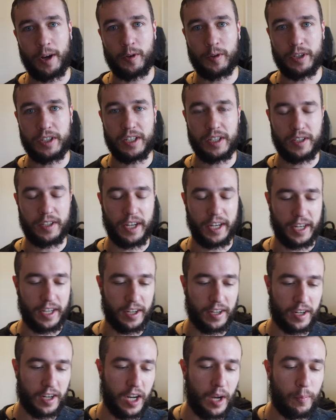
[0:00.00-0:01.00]
I only did like
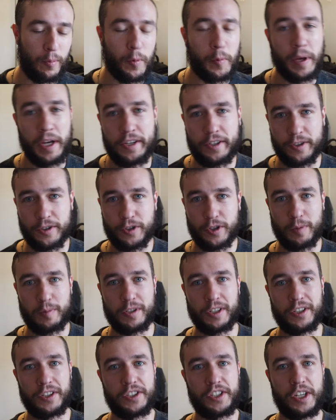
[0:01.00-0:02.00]
a couple major
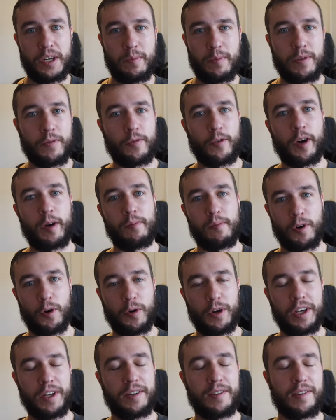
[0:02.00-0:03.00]
trips on the Jeep before I
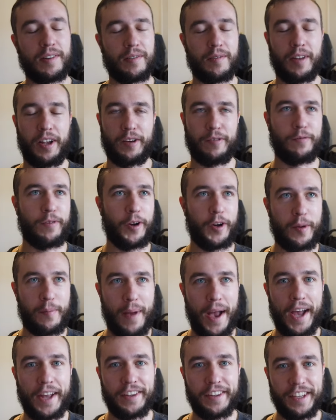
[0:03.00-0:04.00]
broke it, like very
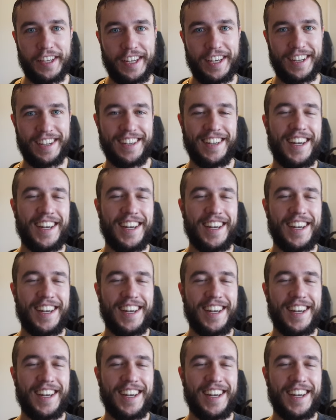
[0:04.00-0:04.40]
badly.